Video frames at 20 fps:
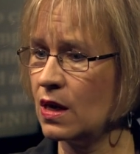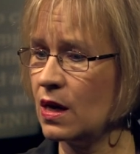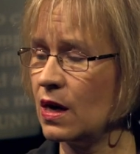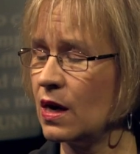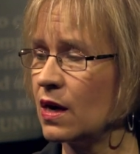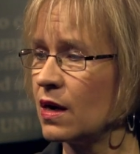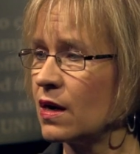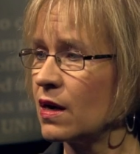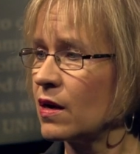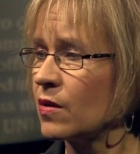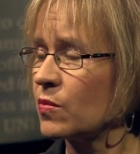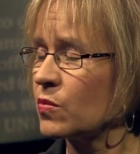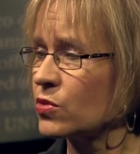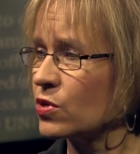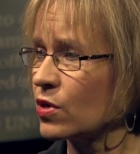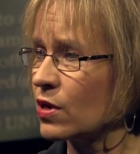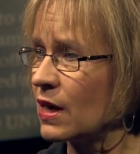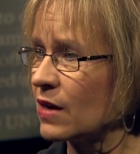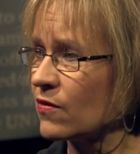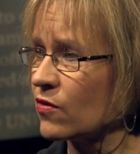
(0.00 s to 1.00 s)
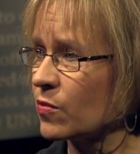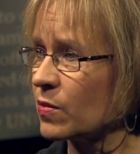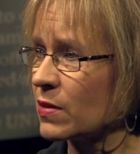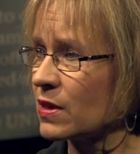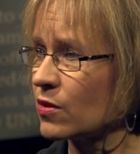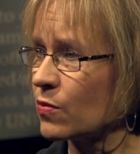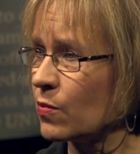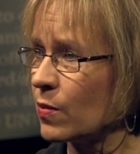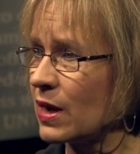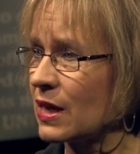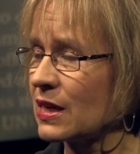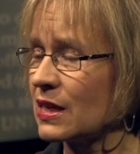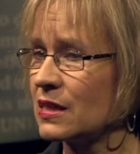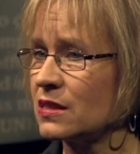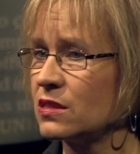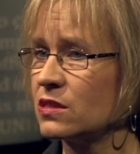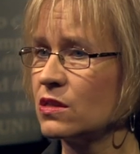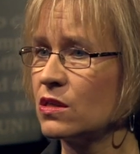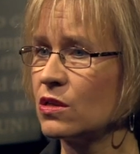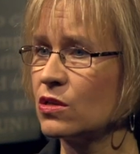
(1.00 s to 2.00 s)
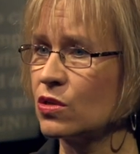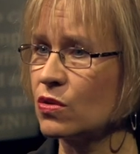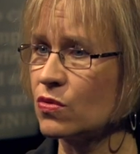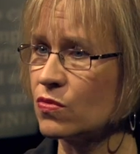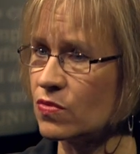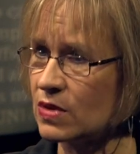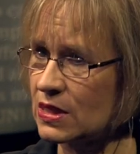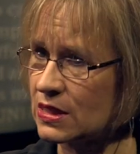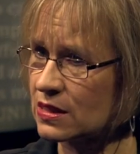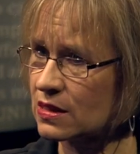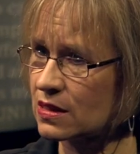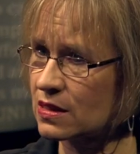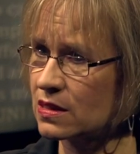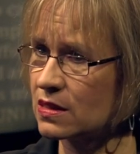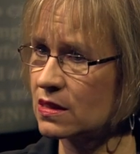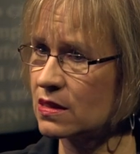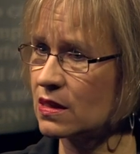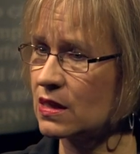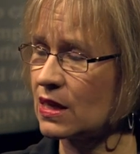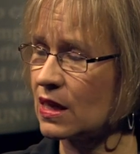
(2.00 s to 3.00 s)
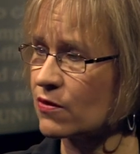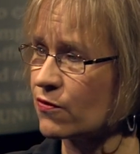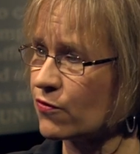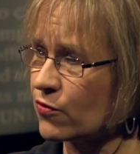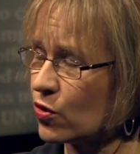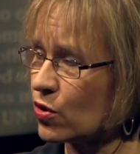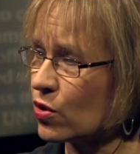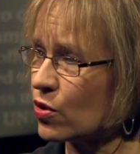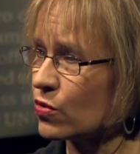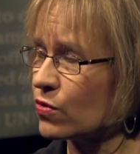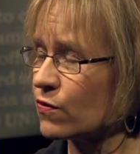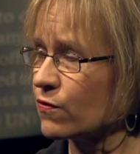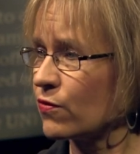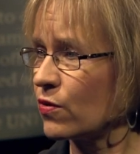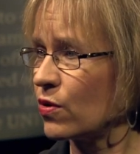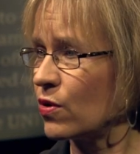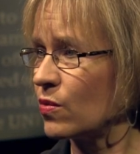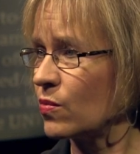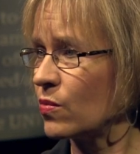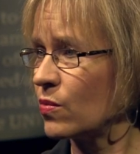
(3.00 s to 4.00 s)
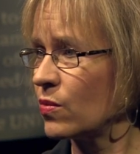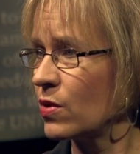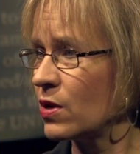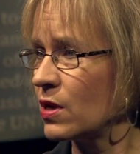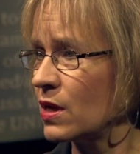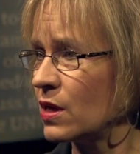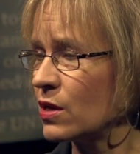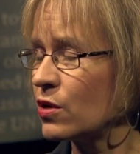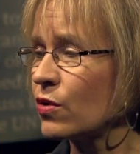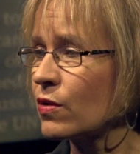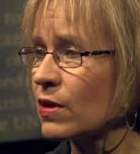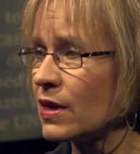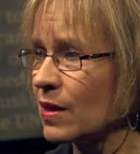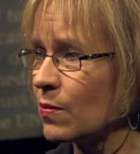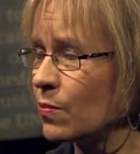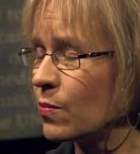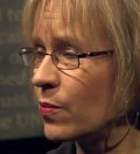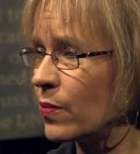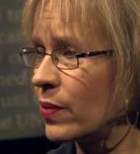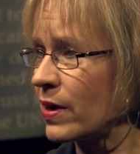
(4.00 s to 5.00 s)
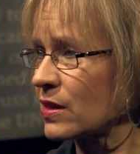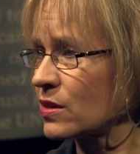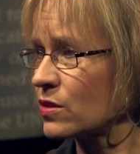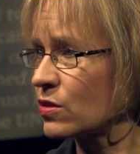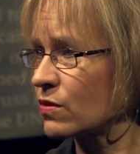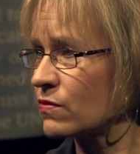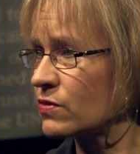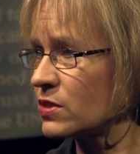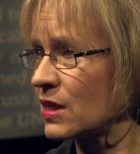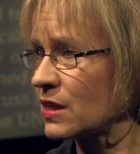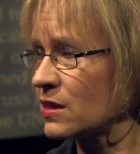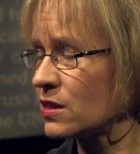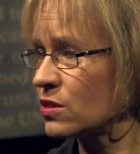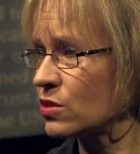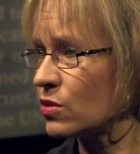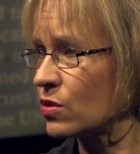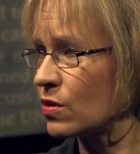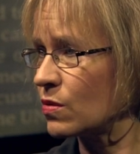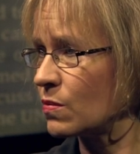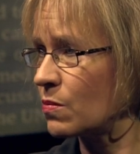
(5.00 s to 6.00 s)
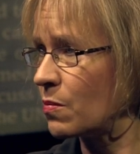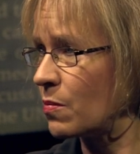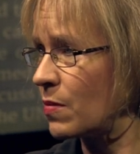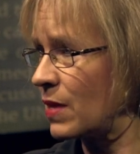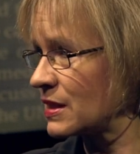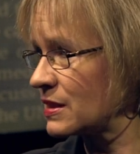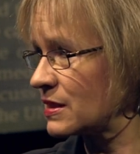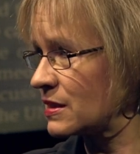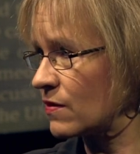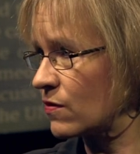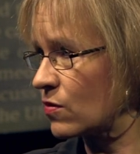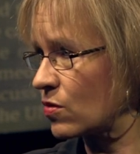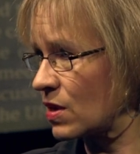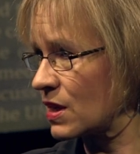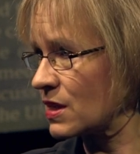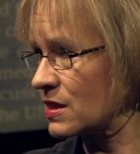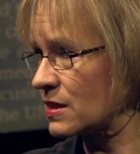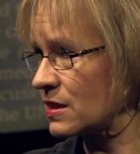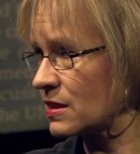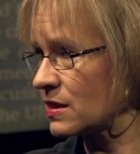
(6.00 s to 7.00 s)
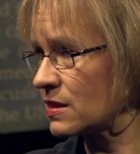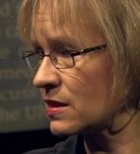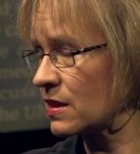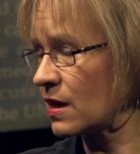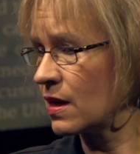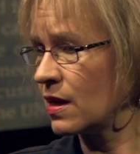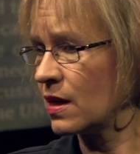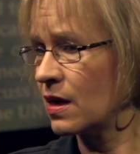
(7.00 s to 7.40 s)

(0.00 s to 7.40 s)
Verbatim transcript: um, the government manage the risks that follow from the impact of such a massive crisis.